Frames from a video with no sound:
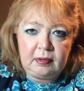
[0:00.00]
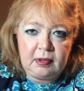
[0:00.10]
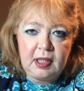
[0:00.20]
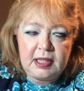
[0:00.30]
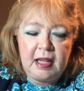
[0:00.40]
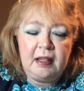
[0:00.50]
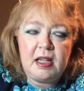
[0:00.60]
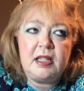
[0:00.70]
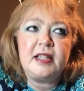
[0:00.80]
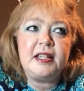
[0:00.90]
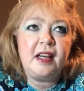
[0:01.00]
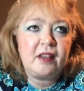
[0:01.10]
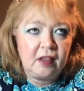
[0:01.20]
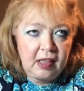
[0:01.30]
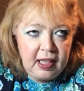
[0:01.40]
got down into the
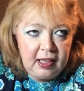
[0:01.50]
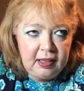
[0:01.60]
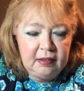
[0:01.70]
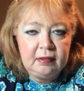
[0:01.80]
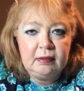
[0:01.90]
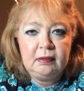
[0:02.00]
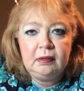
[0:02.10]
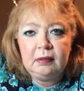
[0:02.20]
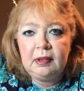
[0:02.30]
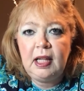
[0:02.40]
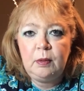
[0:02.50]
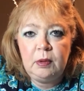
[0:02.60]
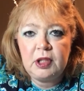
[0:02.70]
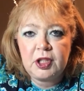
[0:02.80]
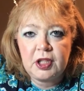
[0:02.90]
other lane, it
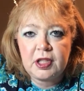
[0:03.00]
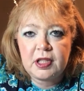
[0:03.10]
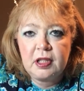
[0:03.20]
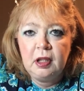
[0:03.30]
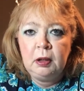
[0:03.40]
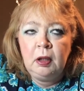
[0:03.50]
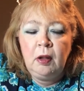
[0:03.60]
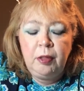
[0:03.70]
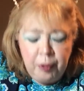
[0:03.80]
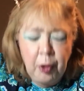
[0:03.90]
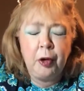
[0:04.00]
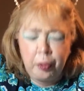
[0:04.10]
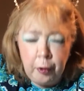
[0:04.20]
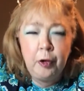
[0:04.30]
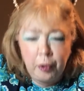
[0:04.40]
was just thunk,
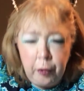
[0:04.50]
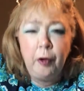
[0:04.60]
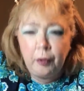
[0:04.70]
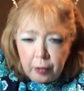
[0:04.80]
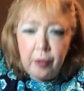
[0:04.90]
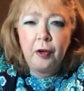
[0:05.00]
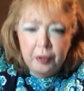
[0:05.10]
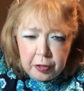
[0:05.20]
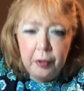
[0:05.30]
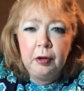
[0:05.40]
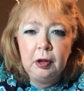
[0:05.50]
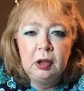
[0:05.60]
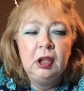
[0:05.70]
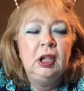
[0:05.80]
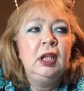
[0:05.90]
thunk, thunk, thunk, thunk.
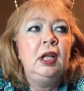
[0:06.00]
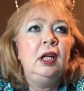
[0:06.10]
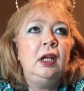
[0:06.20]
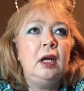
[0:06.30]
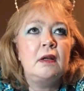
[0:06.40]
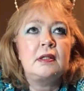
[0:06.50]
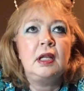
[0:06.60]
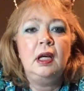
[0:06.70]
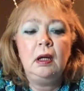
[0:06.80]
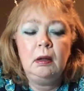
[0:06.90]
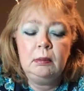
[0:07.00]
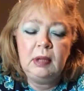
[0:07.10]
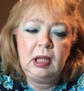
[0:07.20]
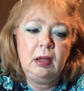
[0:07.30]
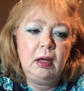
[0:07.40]
And I was like, oh
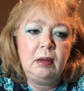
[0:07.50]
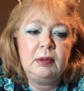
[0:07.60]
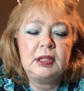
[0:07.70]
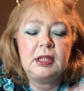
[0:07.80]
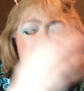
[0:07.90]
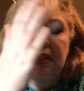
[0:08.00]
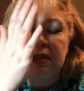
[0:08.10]
my God, what did I